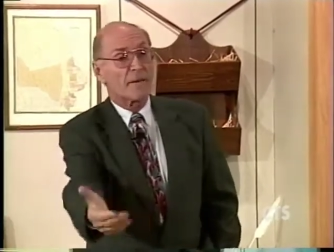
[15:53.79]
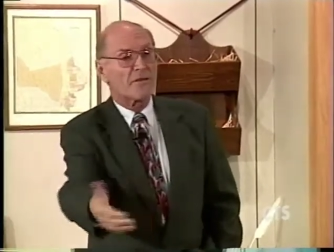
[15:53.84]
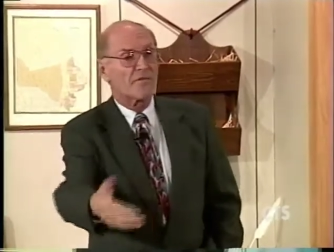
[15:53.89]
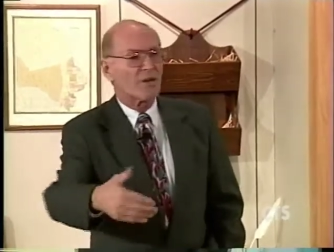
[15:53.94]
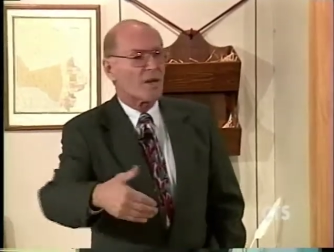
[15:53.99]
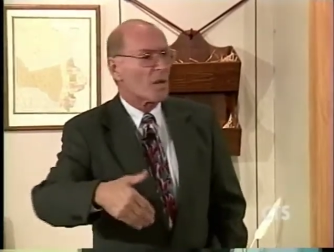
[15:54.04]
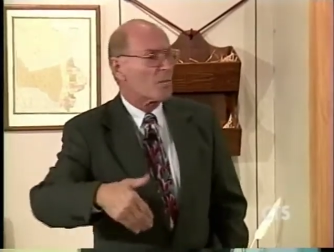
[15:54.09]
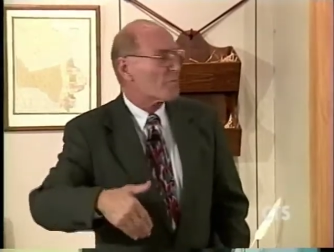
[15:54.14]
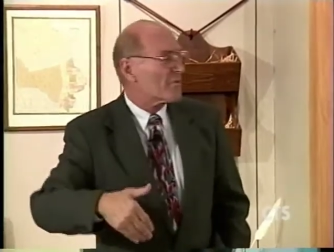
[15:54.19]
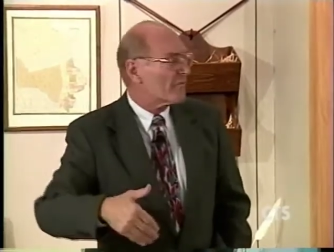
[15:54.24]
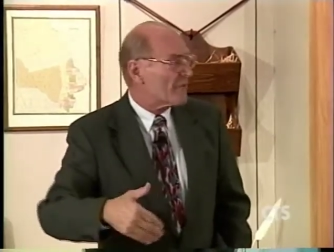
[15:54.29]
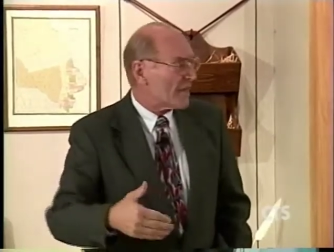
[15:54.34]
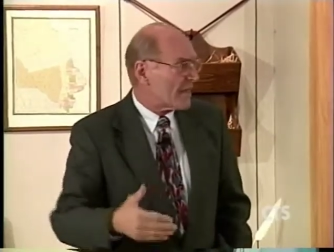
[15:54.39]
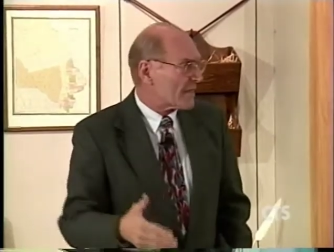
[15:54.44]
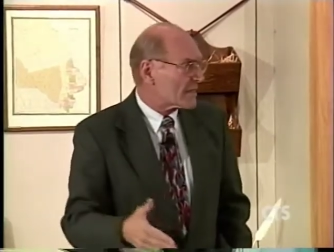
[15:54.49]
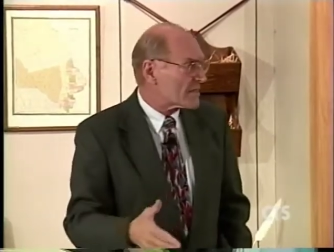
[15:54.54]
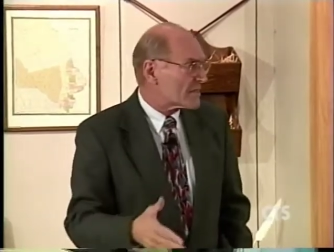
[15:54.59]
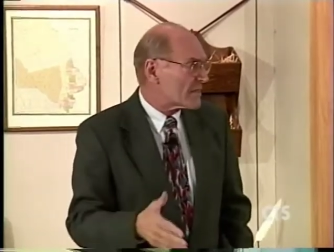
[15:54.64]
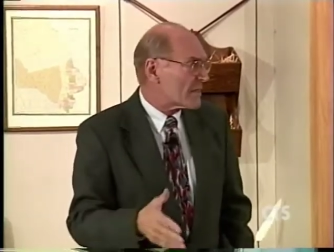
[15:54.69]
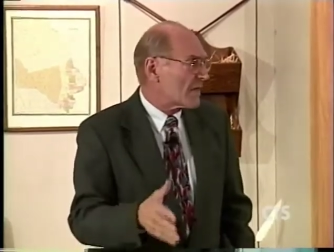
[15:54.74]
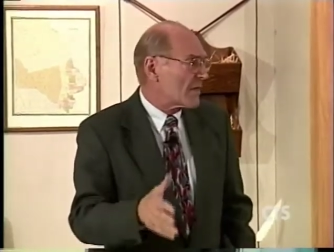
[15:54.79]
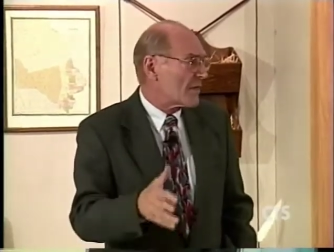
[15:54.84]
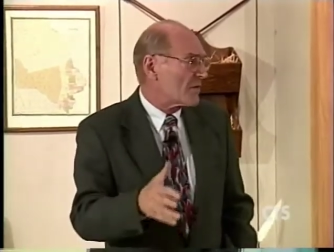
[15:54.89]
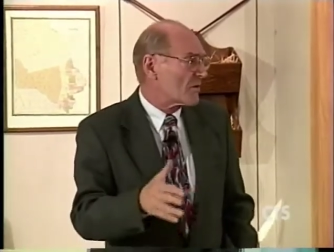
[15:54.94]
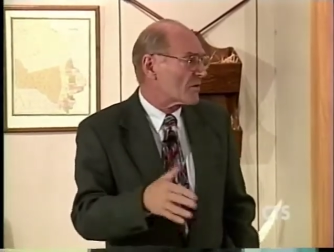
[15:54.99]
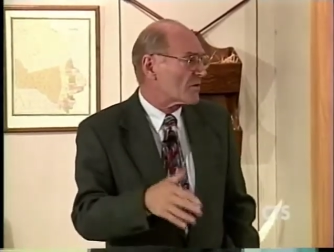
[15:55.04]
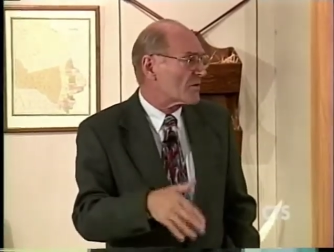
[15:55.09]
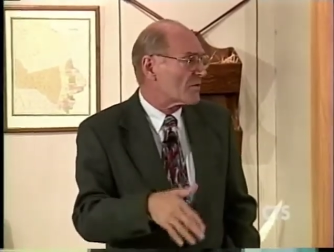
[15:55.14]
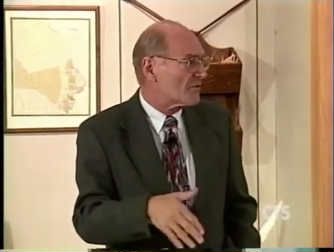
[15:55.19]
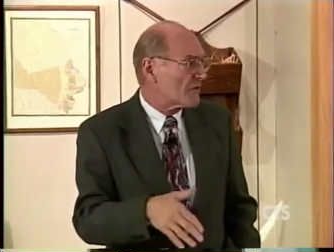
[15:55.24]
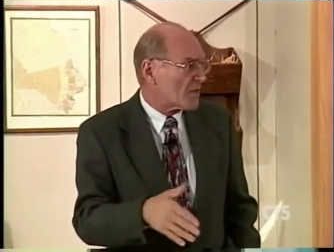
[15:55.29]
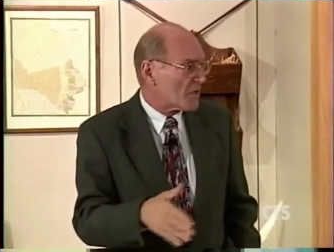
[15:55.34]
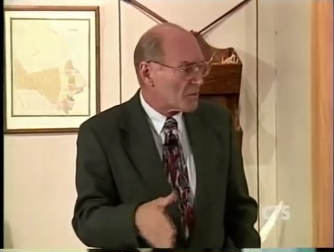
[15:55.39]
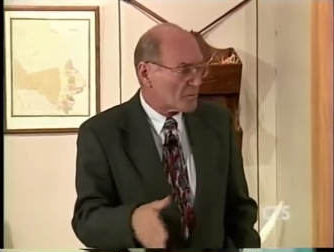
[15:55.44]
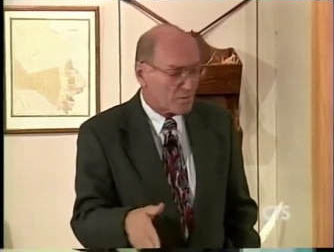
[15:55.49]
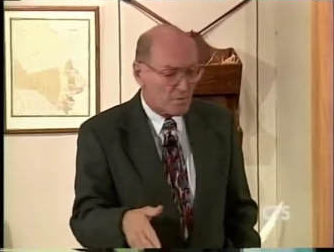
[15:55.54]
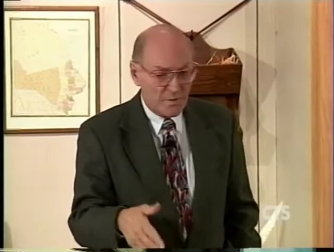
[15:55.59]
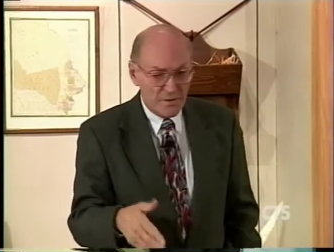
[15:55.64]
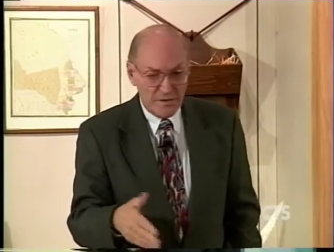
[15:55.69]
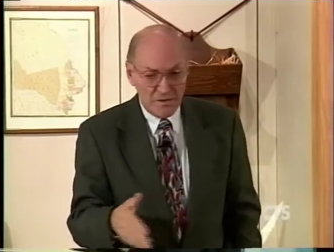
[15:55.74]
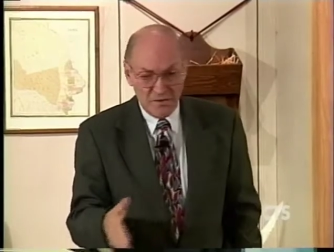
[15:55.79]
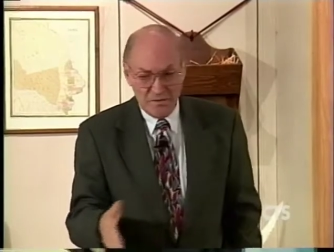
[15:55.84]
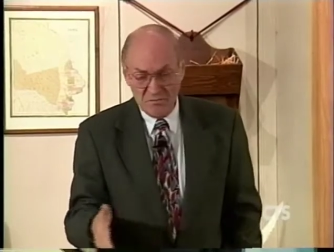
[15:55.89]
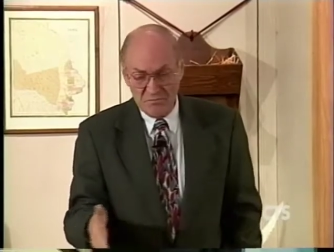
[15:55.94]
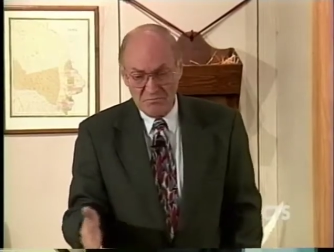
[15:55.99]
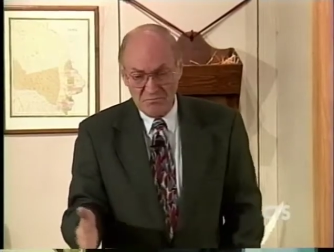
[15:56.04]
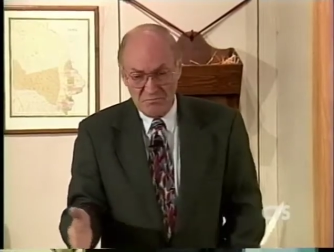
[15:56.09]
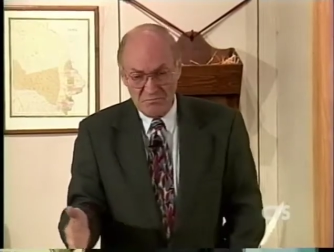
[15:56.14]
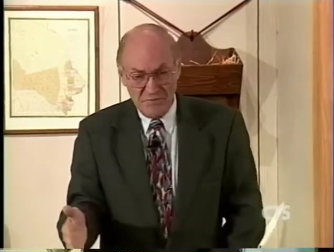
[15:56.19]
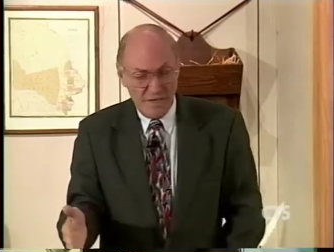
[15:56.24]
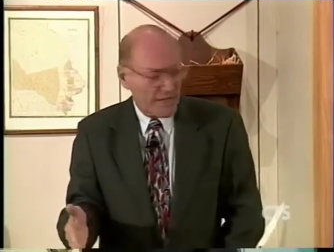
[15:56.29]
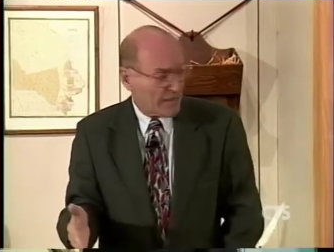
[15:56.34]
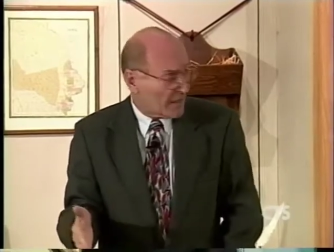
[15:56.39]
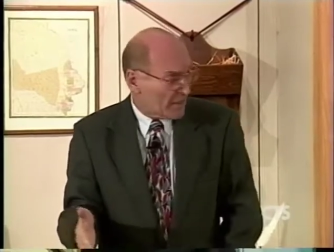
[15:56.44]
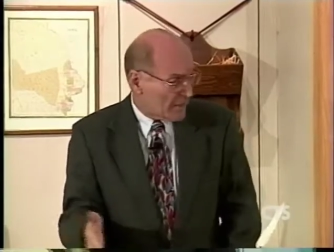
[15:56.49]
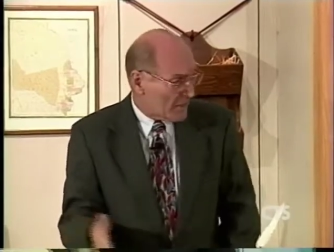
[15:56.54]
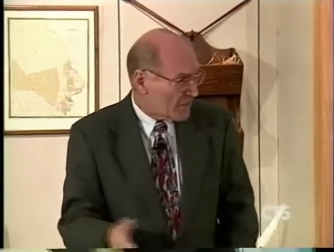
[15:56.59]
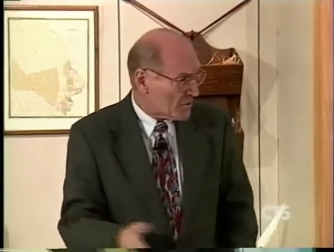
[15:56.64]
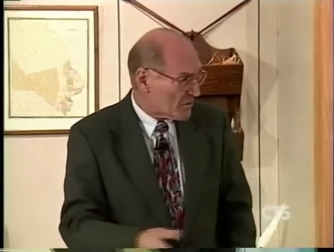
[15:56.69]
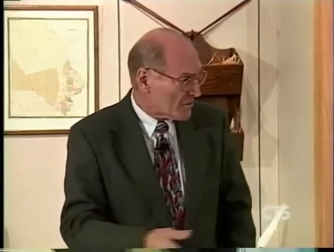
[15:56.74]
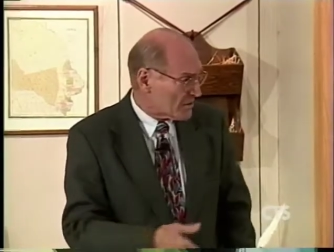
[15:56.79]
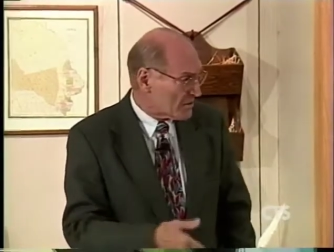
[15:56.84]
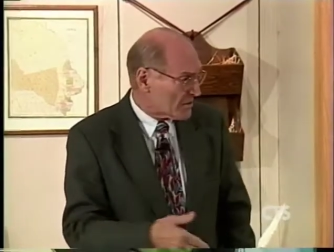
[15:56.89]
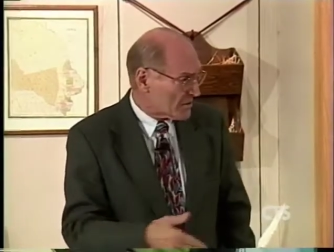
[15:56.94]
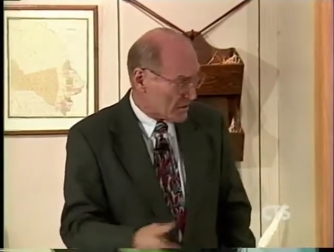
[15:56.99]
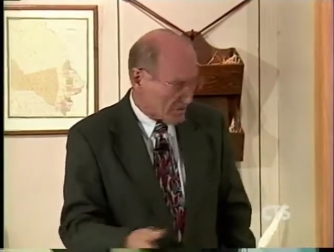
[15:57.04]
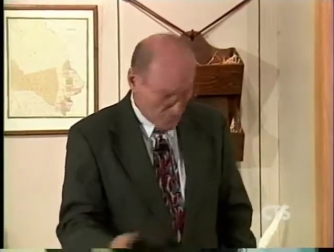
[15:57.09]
develop a vaccine or develop uh, medications